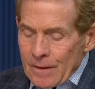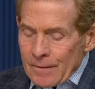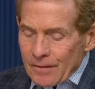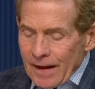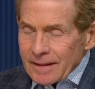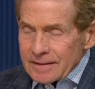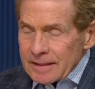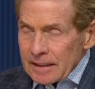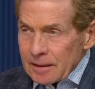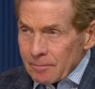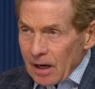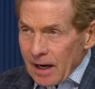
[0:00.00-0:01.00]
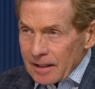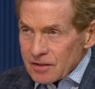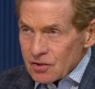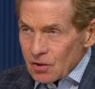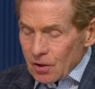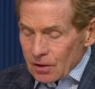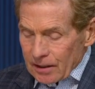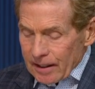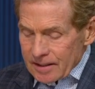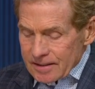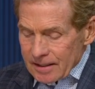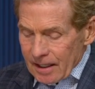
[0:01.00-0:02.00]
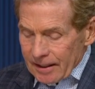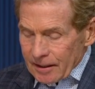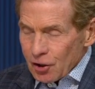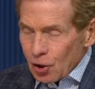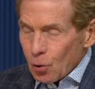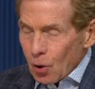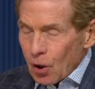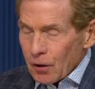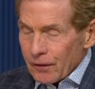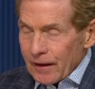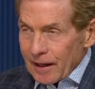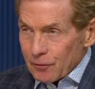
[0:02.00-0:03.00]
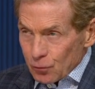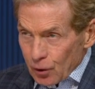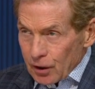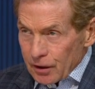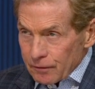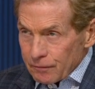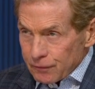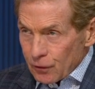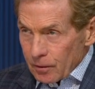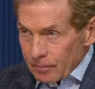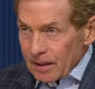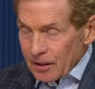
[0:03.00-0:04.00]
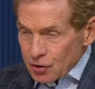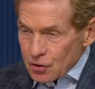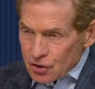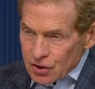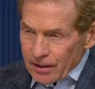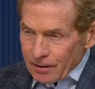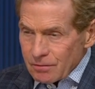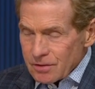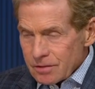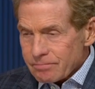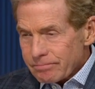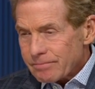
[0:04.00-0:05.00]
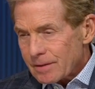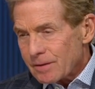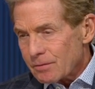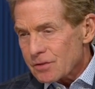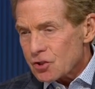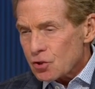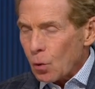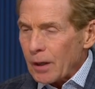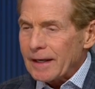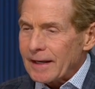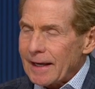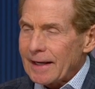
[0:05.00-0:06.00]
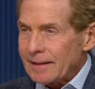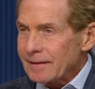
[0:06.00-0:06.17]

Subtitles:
That team I saw last night go on that run from, as you say, it was 20-8